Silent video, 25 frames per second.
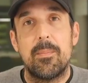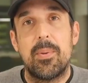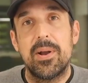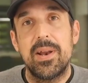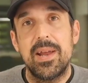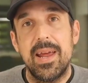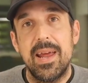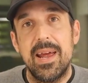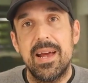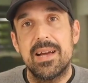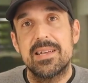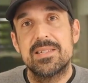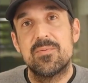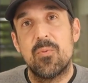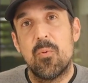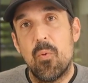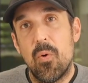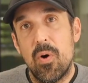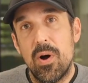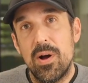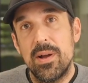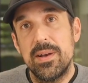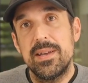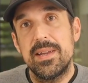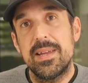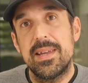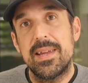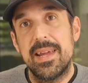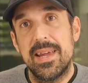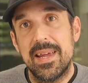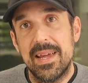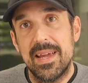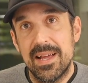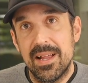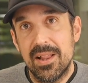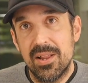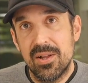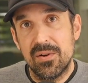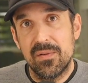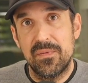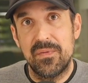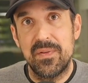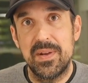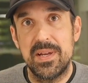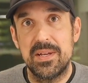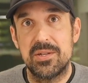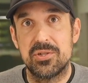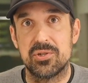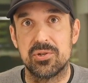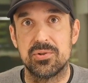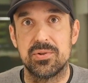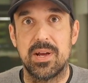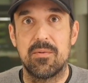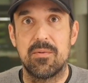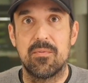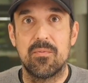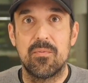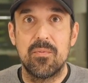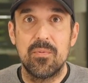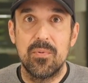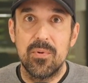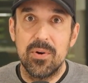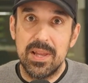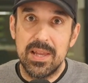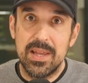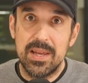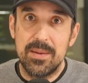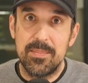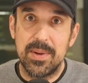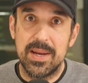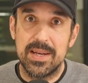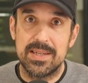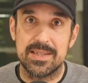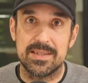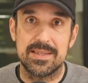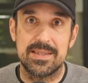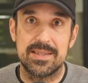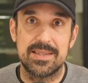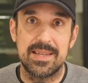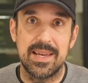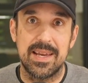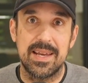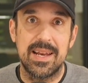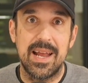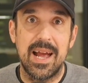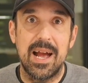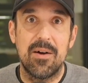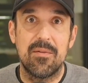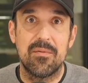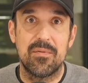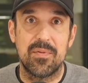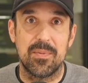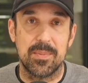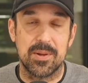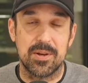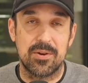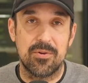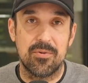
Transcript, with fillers: but it has one killer feature that really makes it stand out from the